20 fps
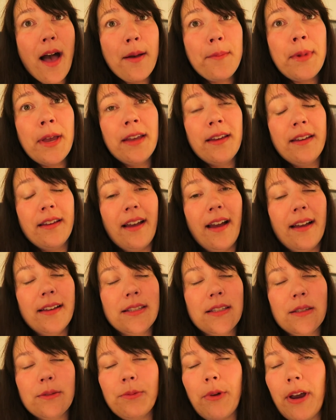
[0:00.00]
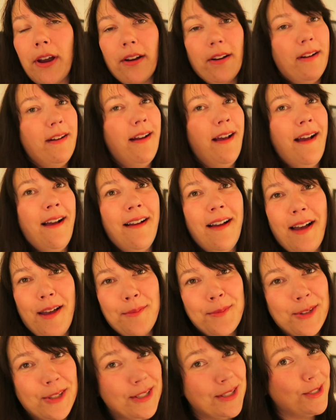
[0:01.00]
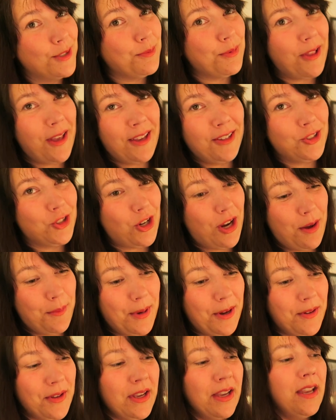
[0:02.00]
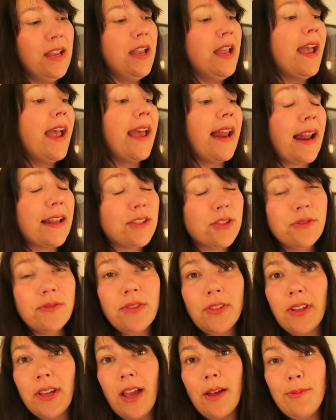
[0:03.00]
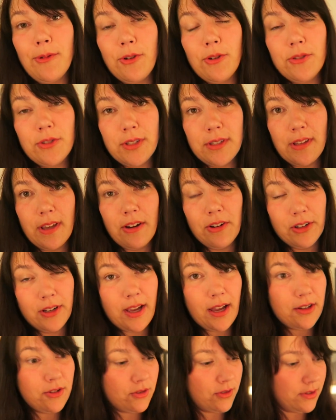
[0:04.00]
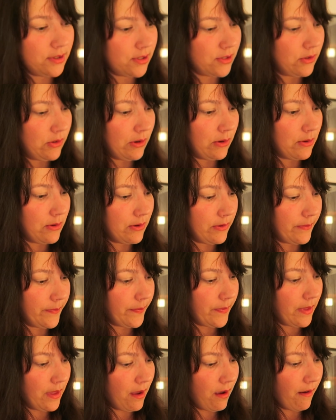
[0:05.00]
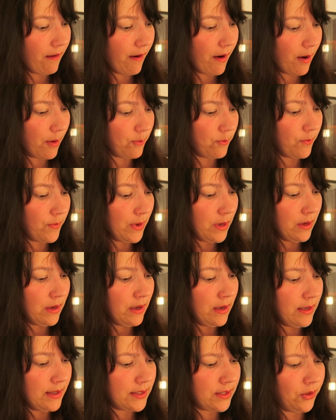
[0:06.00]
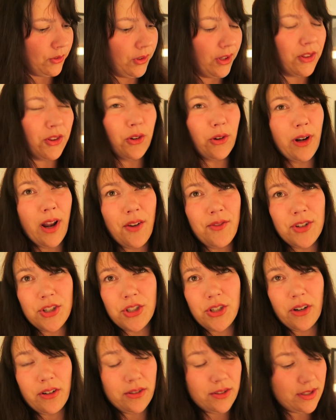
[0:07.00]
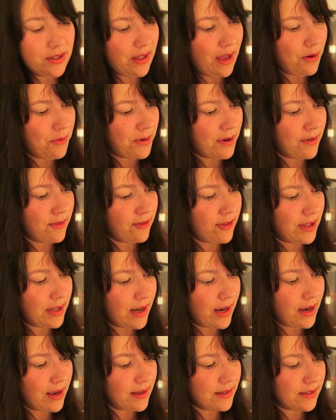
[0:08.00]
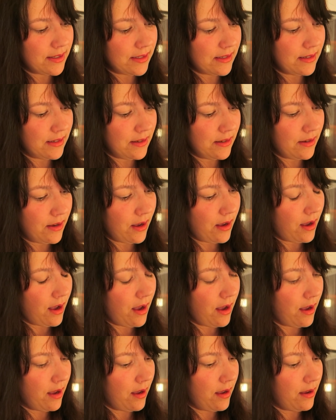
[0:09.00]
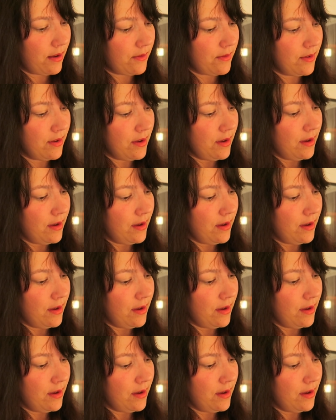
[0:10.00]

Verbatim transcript: am, I swear, I'm gonna do Plan Jama. And I do feel like I will go to the Erin Condren store. Um, sound like they're gonna have a shuttle to that one of the days. Uh,